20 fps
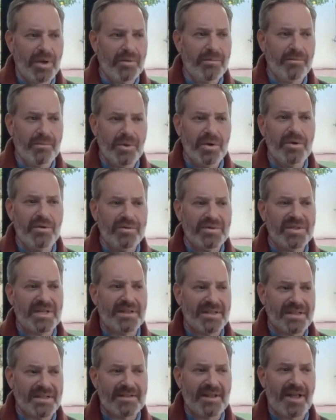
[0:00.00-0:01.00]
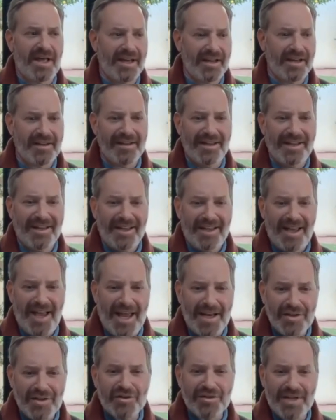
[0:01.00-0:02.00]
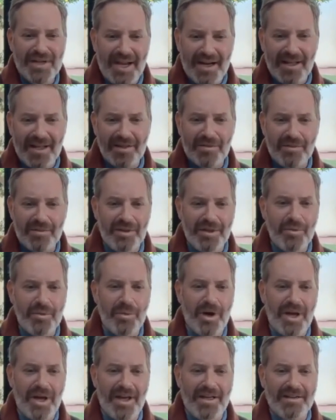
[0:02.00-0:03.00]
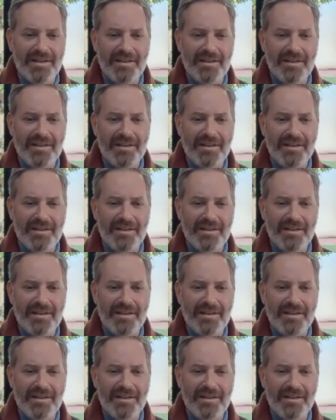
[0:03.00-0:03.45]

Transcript: moves in this like entertaining, thrilling way,